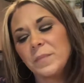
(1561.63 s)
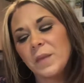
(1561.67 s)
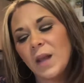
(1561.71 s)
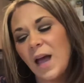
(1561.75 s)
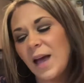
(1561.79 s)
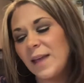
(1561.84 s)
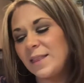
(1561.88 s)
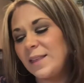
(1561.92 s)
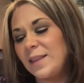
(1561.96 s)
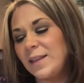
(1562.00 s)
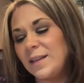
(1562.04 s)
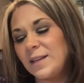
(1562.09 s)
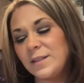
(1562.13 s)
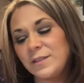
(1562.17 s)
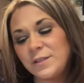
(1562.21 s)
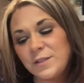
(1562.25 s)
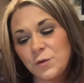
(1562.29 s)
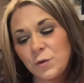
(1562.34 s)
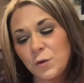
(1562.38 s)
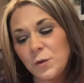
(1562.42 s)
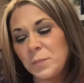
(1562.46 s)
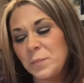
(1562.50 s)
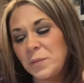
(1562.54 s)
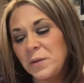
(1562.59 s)
I think a
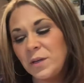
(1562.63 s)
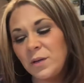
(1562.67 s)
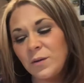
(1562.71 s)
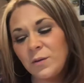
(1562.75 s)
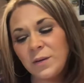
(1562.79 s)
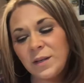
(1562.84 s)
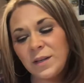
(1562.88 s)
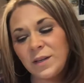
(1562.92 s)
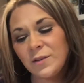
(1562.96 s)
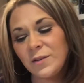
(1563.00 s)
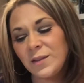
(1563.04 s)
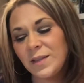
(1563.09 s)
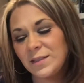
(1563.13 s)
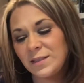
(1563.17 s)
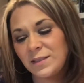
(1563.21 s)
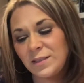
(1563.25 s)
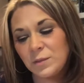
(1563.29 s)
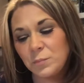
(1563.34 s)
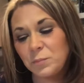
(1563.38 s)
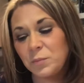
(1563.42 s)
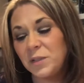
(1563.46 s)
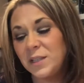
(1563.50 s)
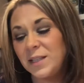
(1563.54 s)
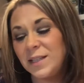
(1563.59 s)
Scorpio here that's
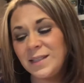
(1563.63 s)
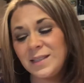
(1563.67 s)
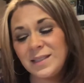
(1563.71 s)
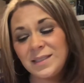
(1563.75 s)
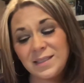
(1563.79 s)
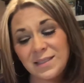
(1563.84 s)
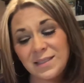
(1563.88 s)
depleted,